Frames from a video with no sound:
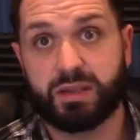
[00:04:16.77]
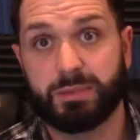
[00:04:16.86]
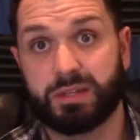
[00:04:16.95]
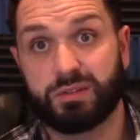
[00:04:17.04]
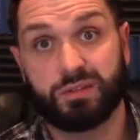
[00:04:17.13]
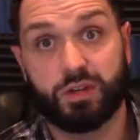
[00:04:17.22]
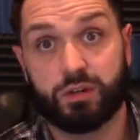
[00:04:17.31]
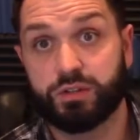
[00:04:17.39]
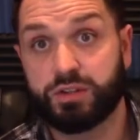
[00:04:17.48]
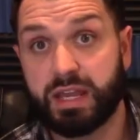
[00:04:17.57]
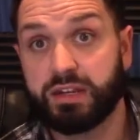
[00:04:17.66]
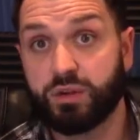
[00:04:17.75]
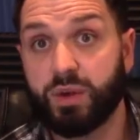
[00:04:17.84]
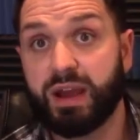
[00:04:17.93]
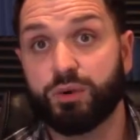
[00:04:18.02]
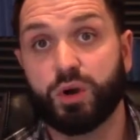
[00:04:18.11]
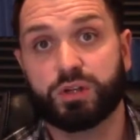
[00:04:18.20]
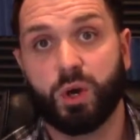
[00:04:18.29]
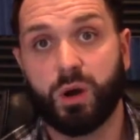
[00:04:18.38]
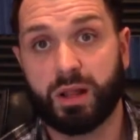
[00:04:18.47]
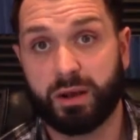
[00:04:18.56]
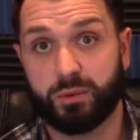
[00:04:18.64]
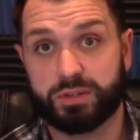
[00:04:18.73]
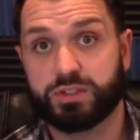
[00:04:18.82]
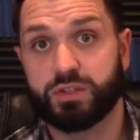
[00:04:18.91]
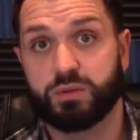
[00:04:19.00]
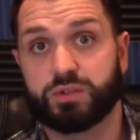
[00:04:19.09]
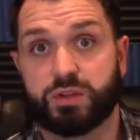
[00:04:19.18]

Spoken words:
they do have on-call hours too.